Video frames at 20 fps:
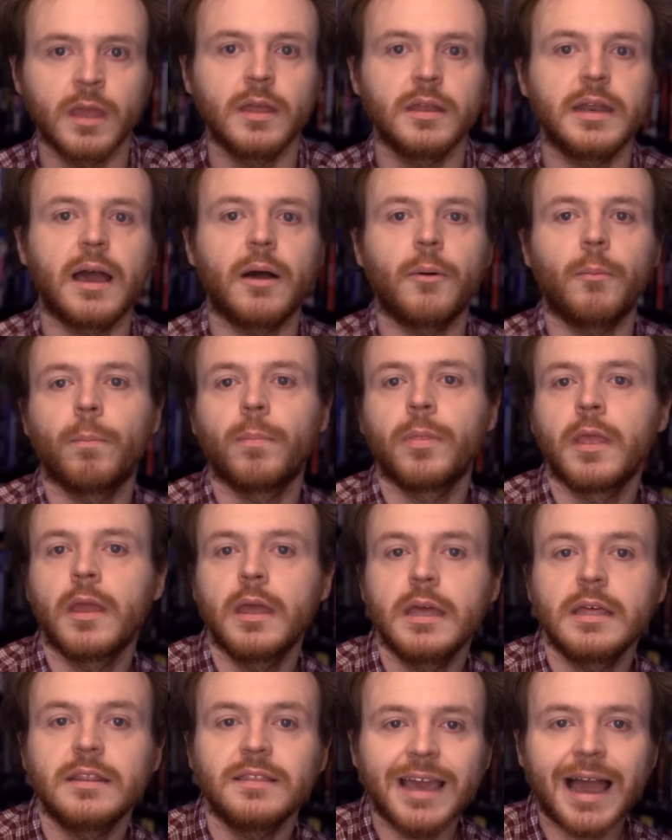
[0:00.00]
Now,
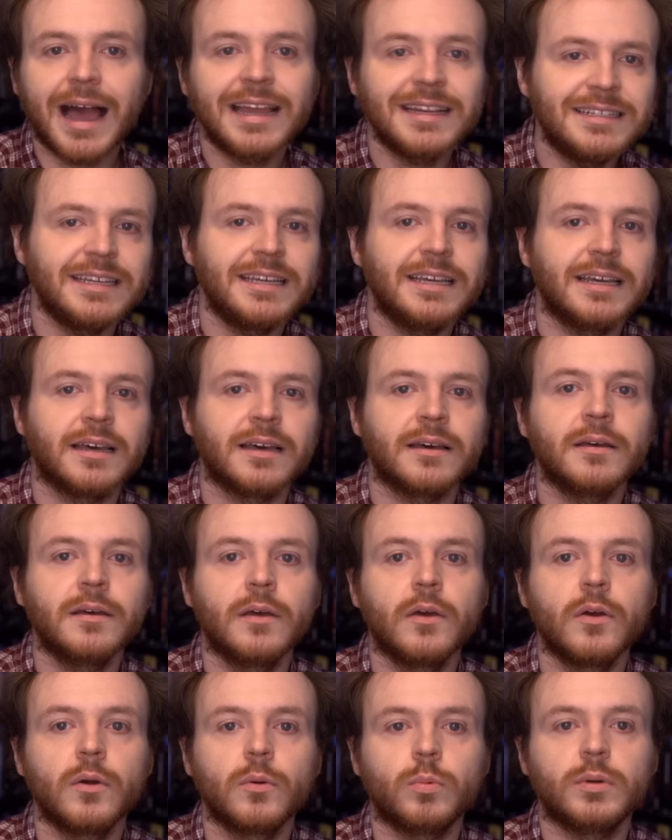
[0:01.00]
the idea
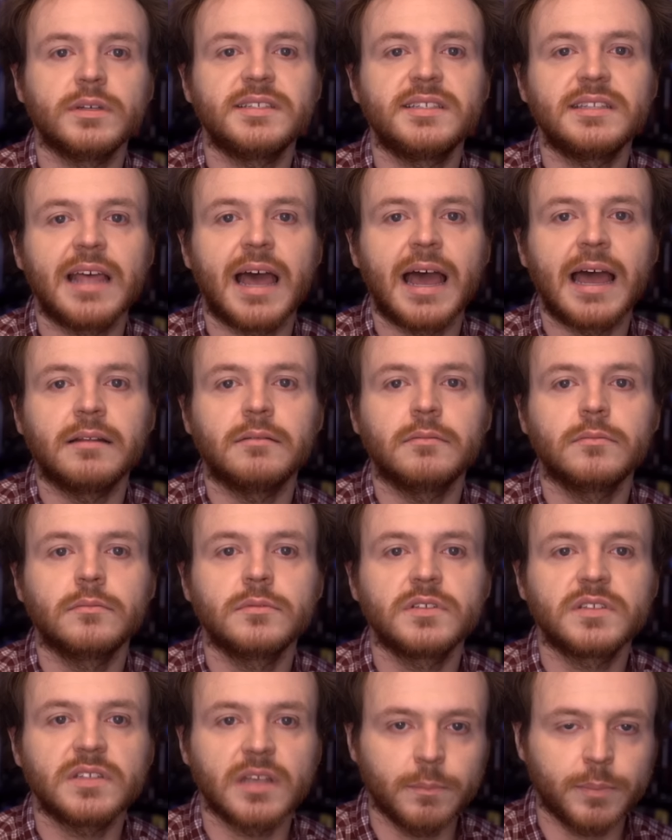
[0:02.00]
was that
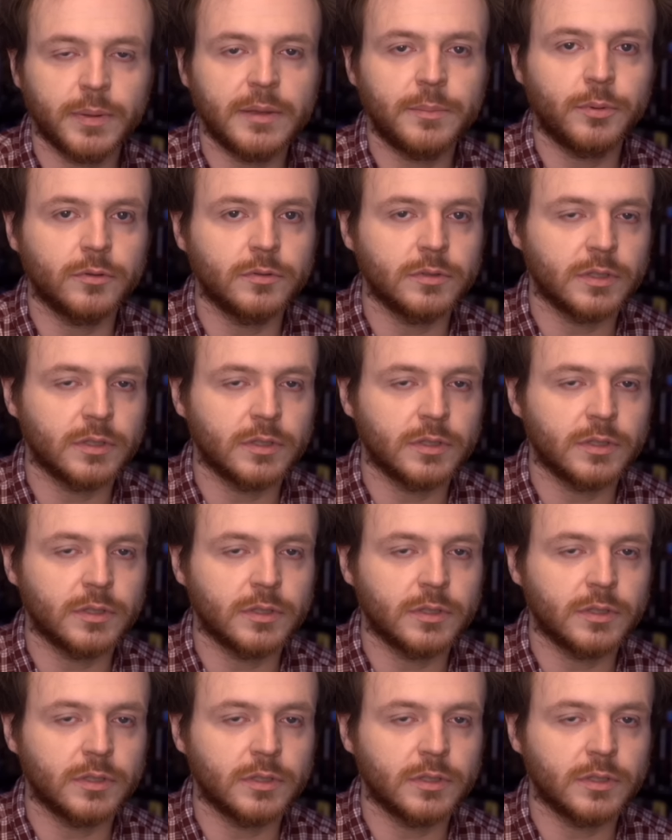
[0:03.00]
some people,